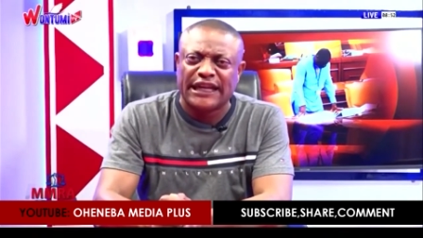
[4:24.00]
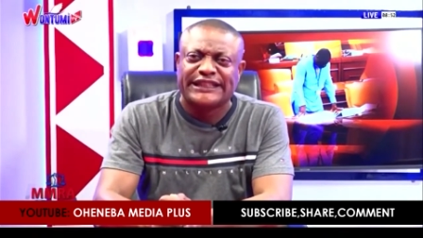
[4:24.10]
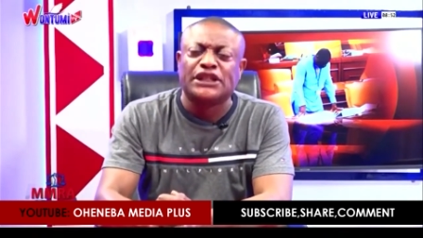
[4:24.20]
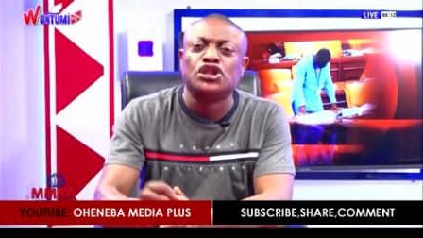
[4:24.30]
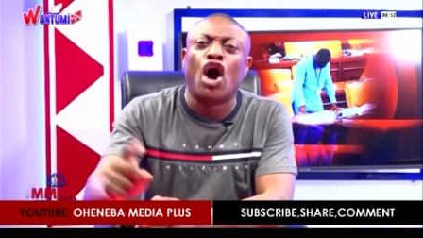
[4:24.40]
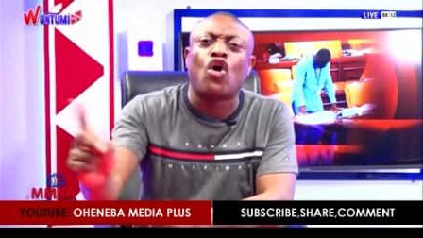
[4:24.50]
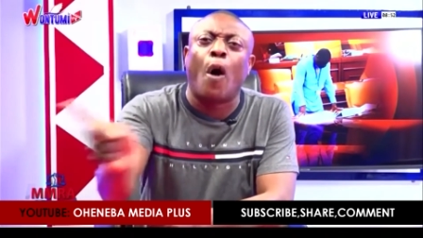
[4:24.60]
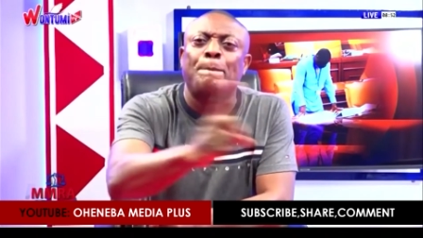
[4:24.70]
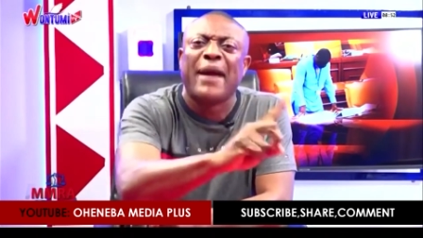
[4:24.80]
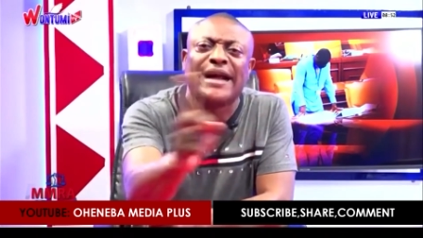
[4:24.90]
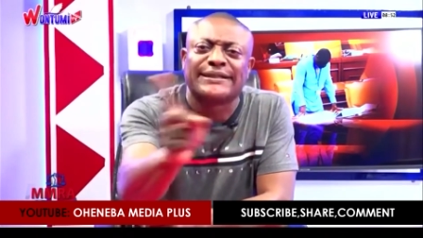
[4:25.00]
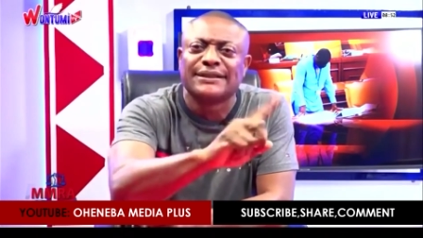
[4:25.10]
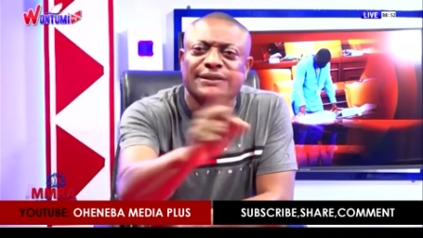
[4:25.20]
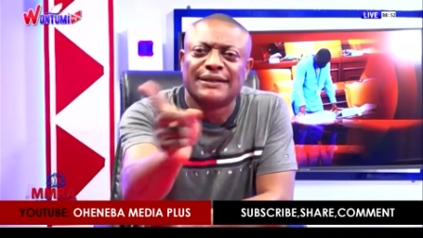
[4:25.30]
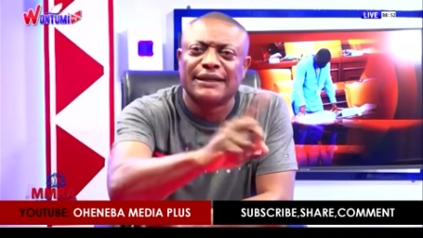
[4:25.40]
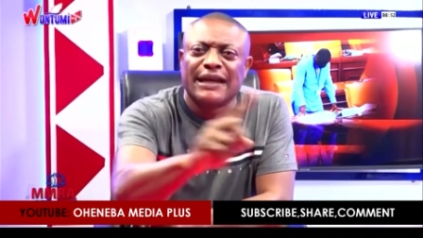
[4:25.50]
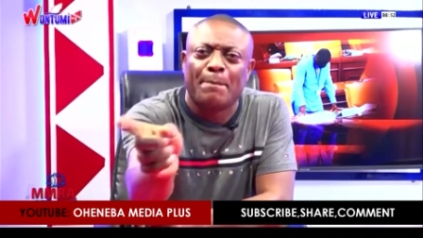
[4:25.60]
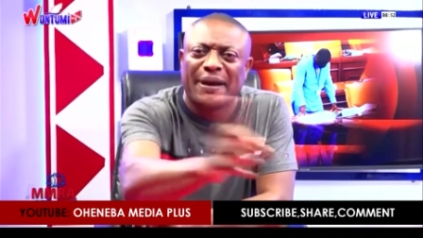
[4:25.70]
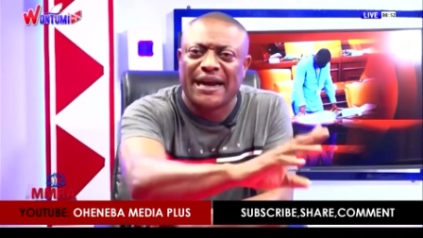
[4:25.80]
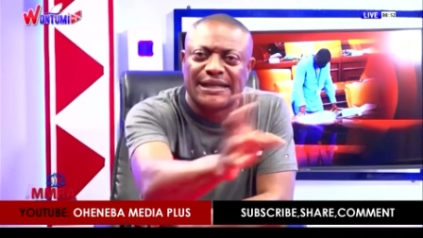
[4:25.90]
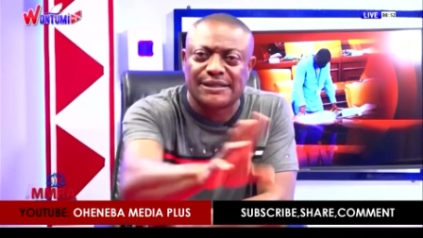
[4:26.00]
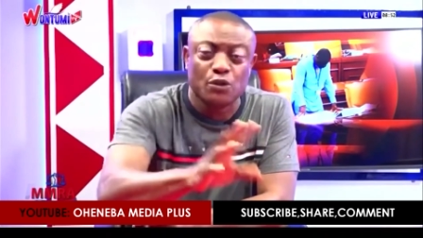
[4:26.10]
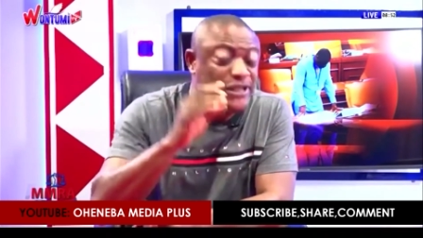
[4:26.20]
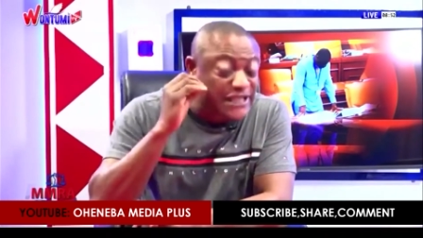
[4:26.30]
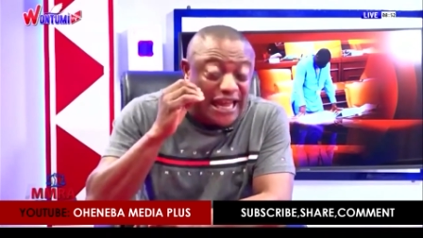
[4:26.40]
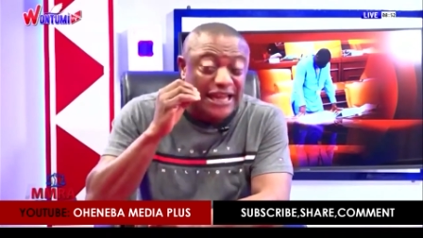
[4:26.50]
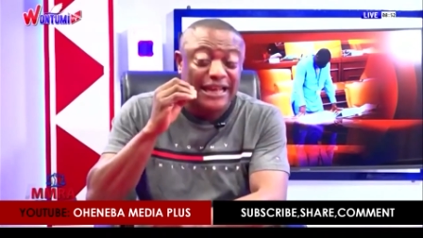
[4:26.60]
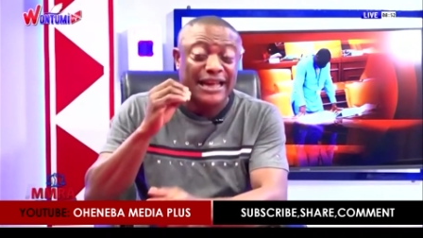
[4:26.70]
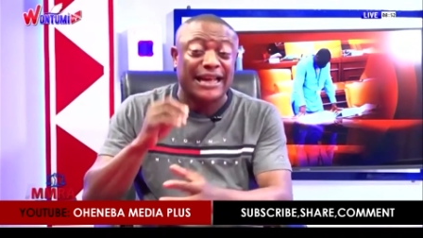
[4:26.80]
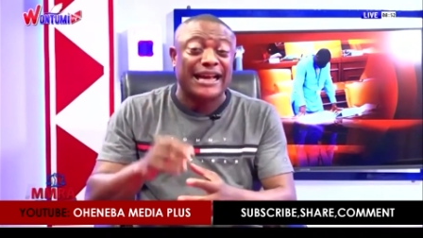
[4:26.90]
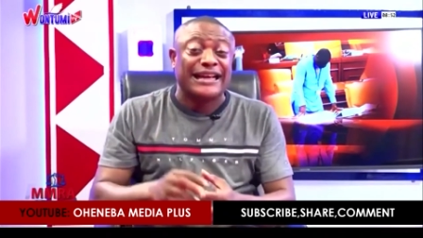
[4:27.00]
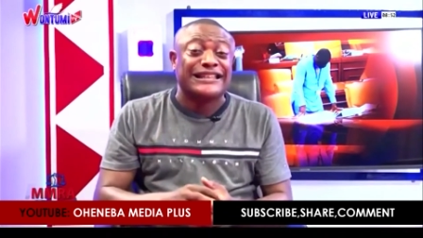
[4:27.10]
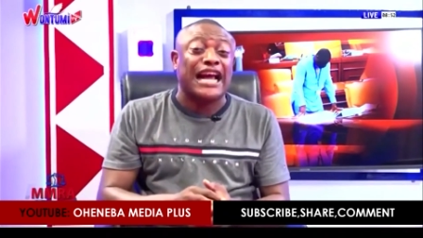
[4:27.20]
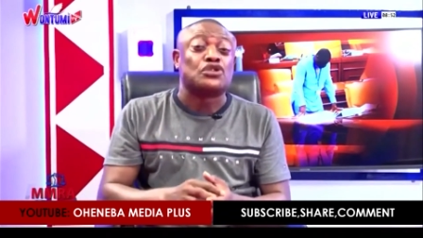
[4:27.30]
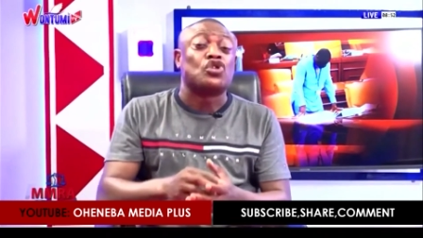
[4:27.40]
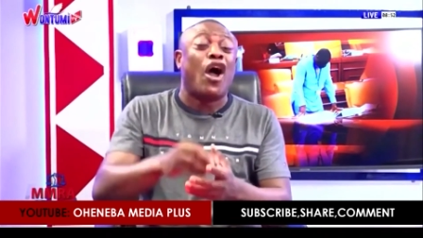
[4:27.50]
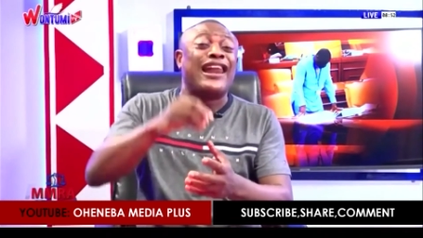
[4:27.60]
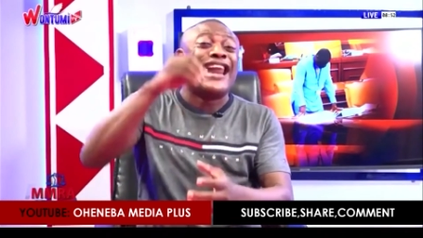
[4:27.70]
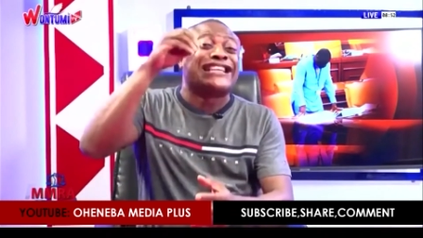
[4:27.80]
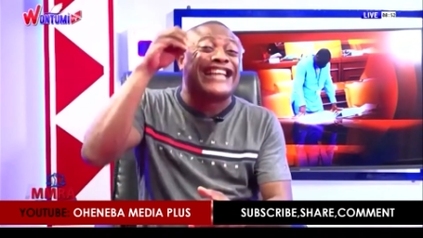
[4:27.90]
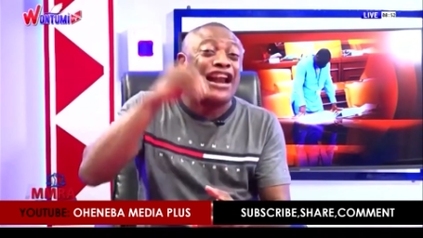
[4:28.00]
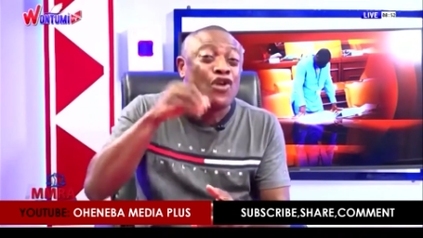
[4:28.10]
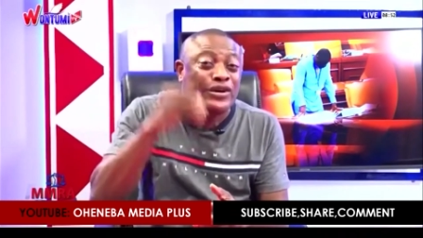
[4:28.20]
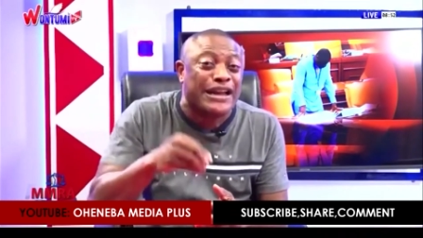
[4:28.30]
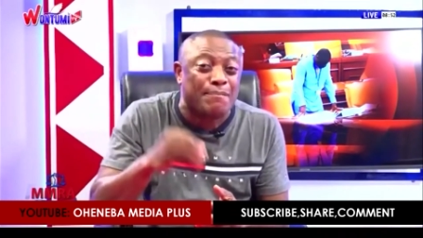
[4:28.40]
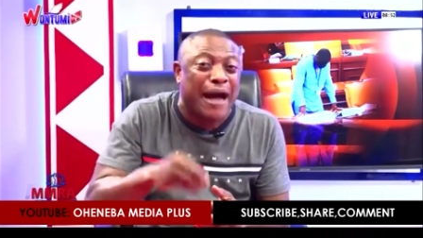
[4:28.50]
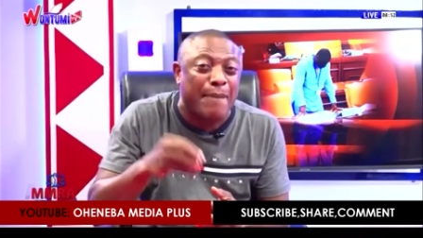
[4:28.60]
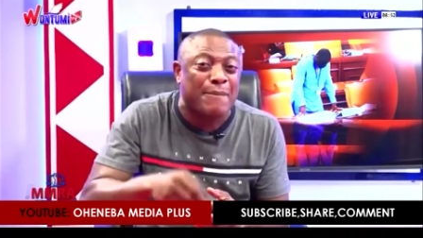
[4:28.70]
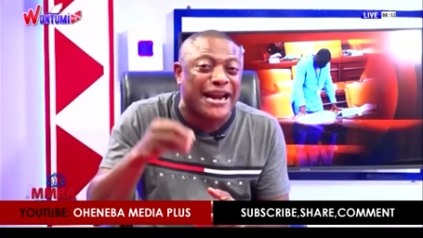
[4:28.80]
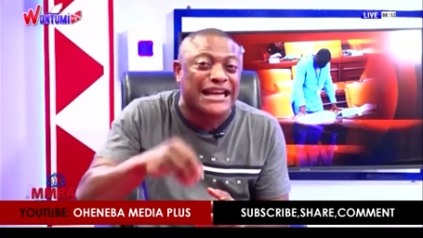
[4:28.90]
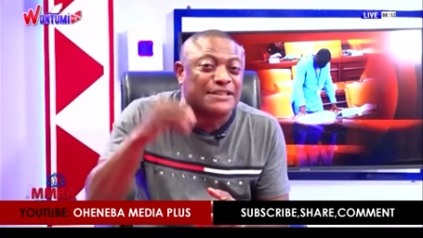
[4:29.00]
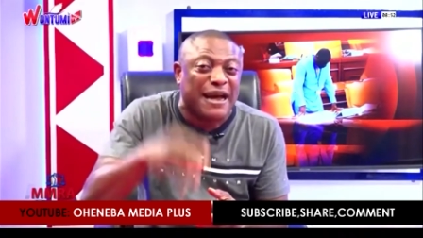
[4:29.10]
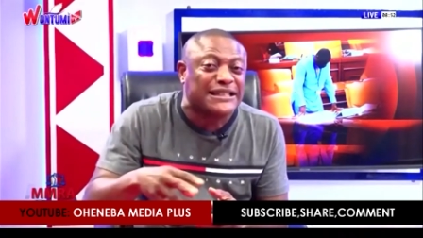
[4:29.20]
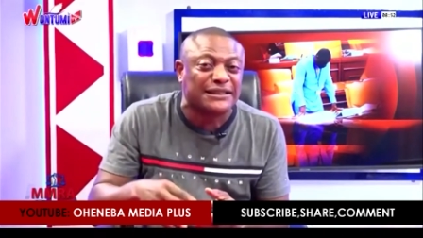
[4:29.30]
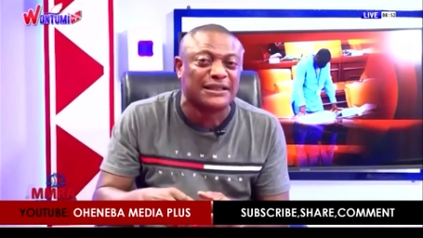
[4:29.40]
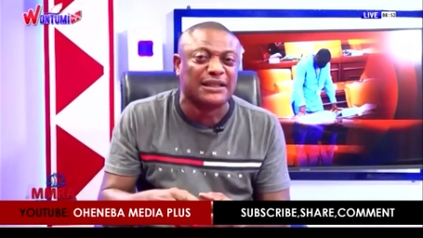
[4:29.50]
Did not cooperate the panelists. Utie, yet your letter not the management.